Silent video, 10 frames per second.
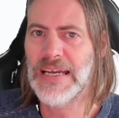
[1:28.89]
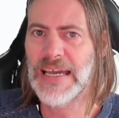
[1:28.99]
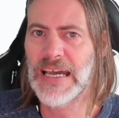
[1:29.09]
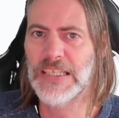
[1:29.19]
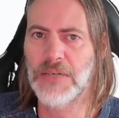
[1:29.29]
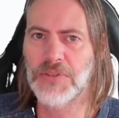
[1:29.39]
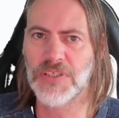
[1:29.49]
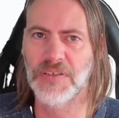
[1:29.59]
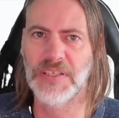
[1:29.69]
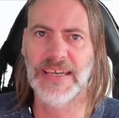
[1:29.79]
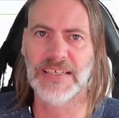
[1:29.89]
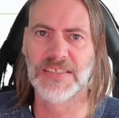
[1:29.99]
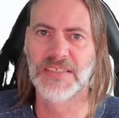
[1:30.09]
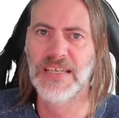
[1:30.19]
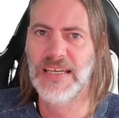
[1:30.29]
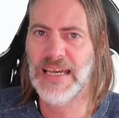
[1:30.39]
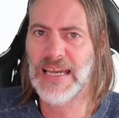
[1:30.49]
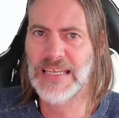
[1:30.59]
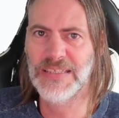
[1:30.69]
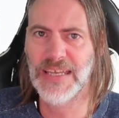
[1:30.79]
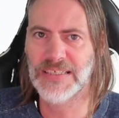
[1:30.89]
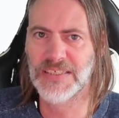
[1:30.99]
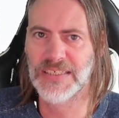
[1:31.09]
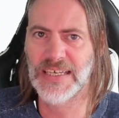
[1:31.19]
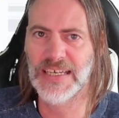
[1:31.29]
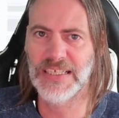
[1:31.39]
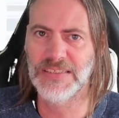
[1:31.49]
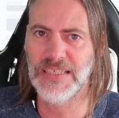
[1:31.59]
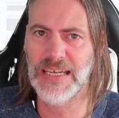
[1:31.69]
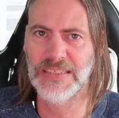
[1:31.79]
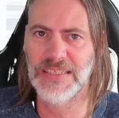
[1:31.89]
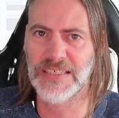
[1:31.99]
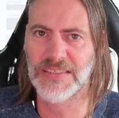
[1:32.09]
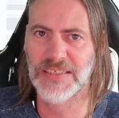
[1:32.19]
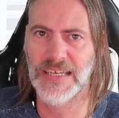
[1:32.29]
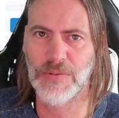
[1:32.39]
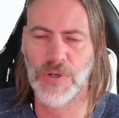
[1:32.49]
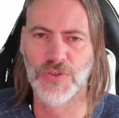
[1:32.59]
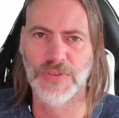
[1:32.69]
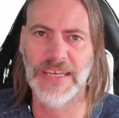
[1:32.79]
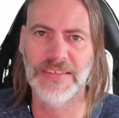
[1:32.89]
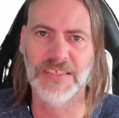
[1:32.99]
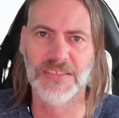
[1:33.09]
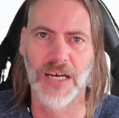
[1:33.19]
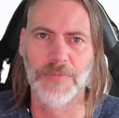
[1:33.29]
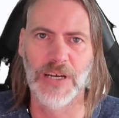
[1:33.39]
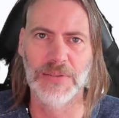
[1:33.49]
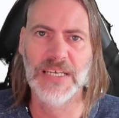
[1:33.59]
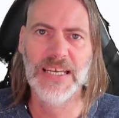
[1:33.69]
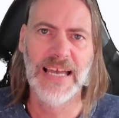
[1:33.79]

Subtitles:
And I'll just go next and next again and next again. Well, create this time around.